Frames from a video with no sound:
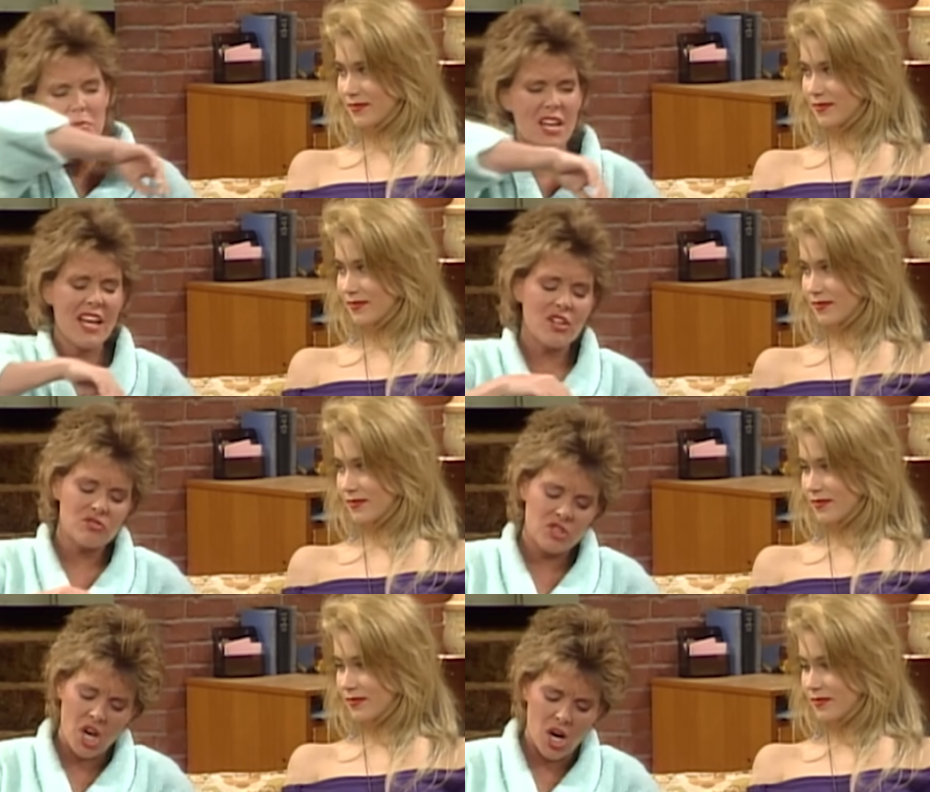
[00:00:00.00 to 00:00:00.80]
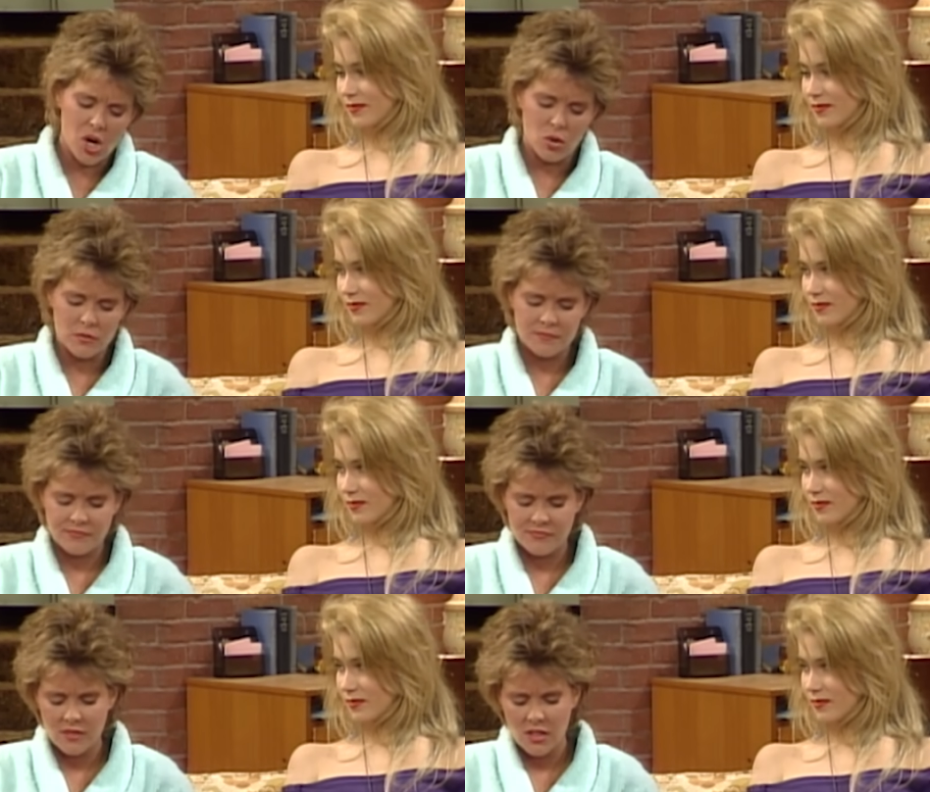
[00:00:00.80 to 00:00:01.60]
Speaker 1: I don't know.
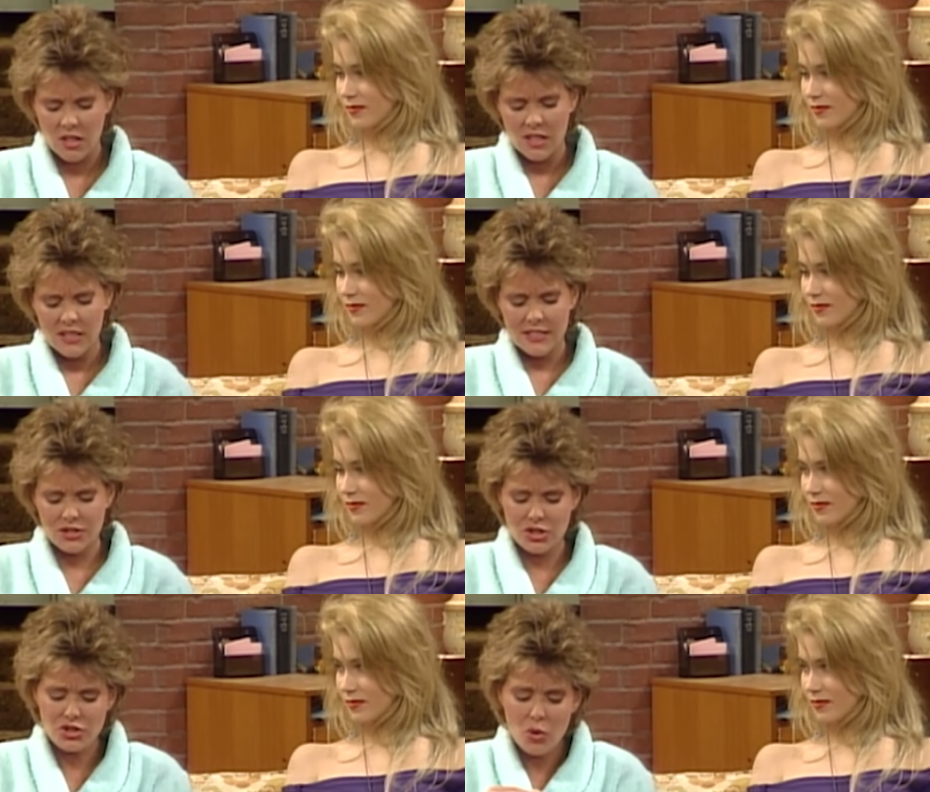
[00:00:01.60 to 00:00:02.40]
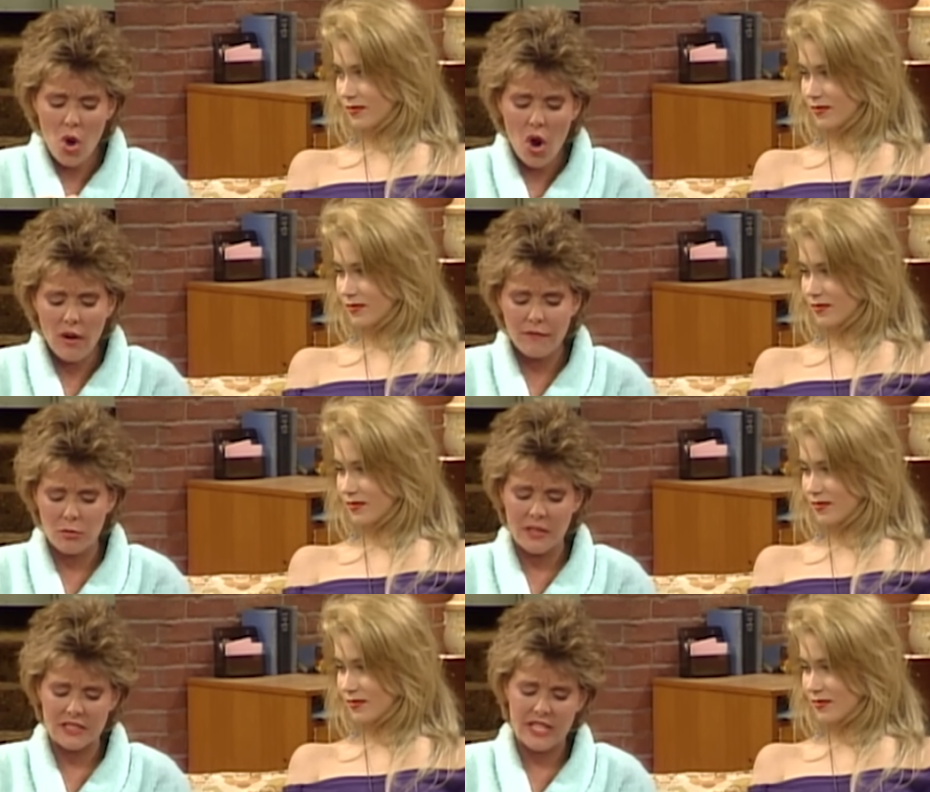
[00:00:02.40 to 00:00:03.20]
It's just so hard
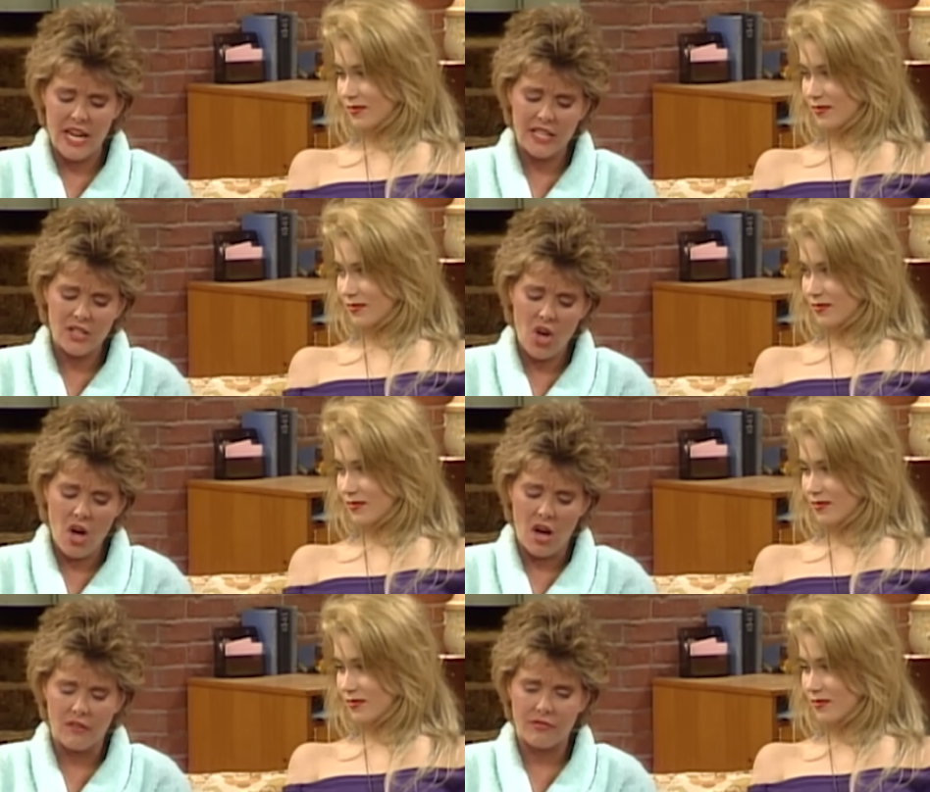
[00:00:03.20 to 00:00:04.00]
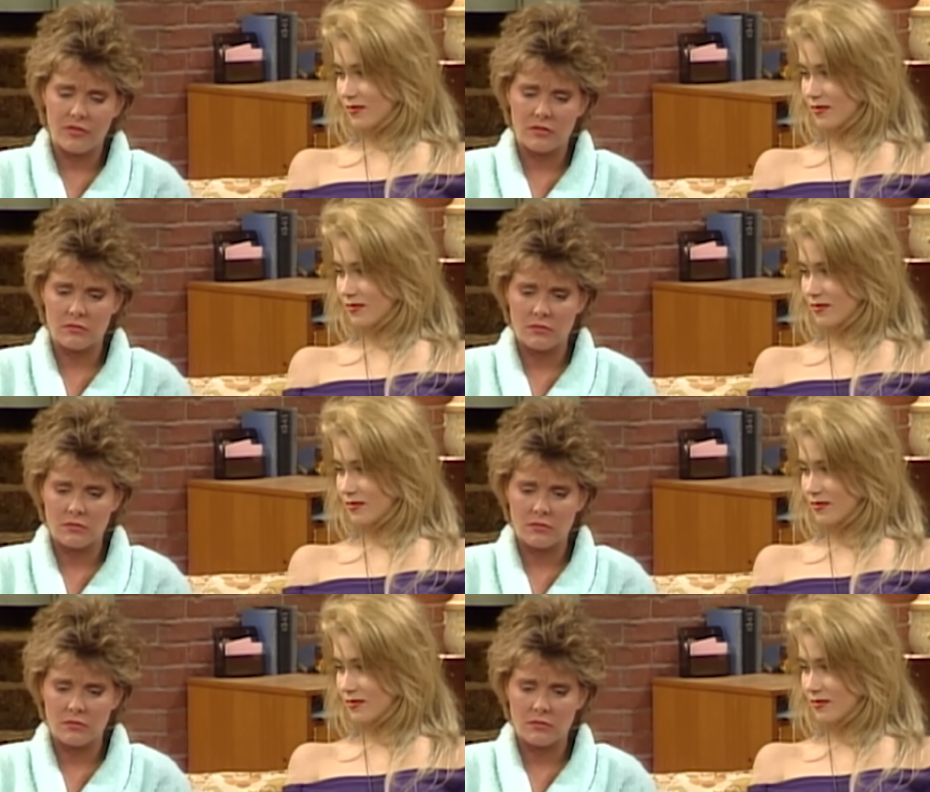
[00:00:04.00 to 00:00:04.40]
for me to take it off.